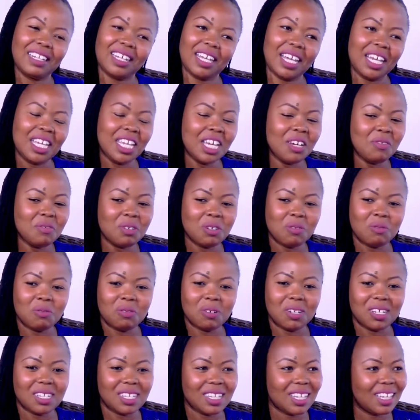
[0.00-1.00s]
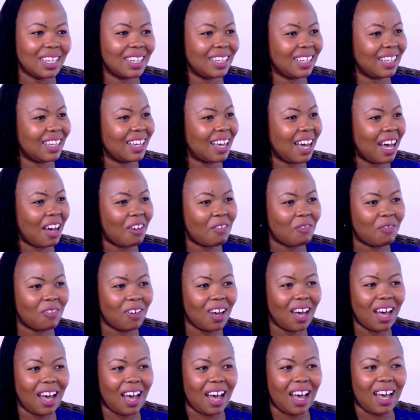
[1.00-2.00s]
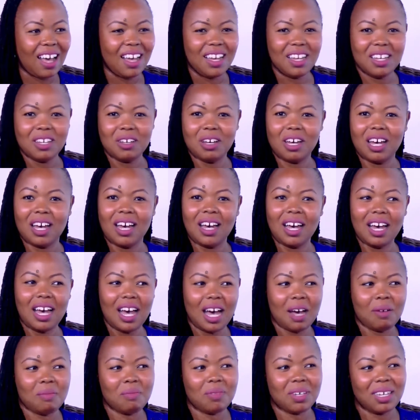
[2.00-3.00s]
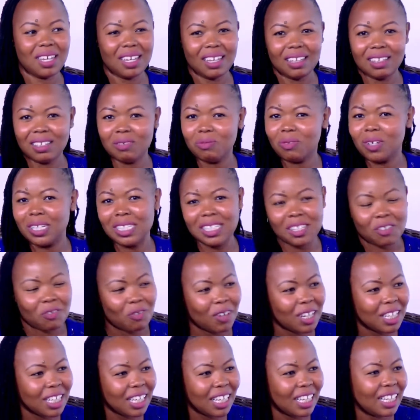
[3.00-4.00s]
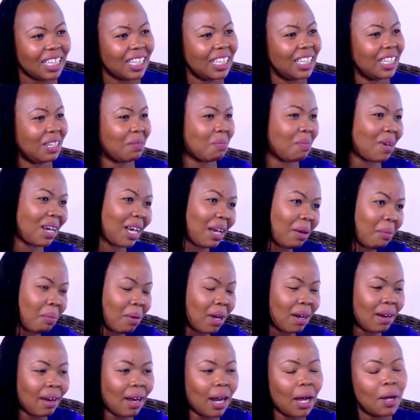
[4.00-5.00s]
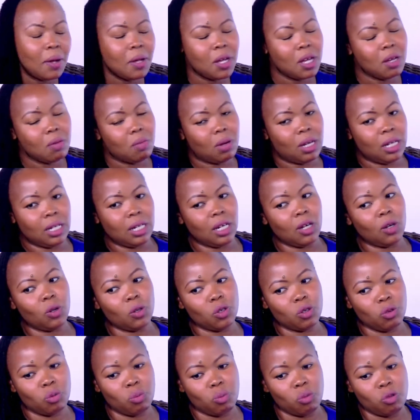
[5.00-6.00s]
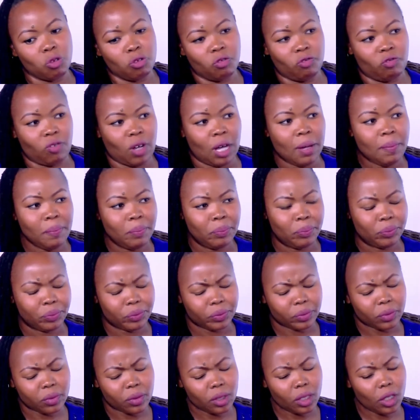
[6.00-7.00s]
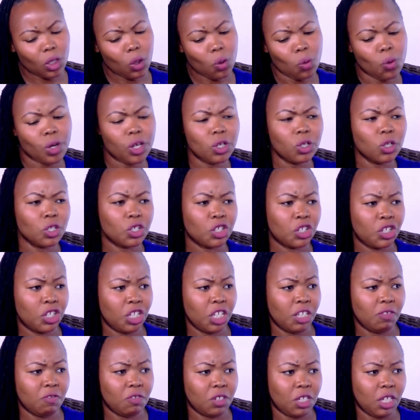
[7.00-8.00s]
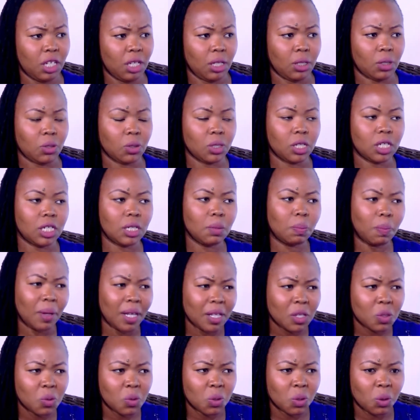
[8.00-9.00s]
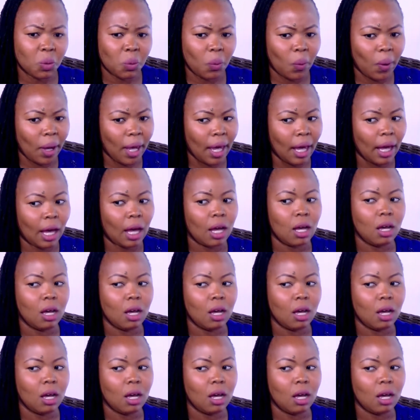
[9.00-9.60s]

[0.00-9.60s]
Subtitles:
Kenya we would say ni gava. Wajafanya hii ni barabara. But now you move when you're shifting. So it depends with where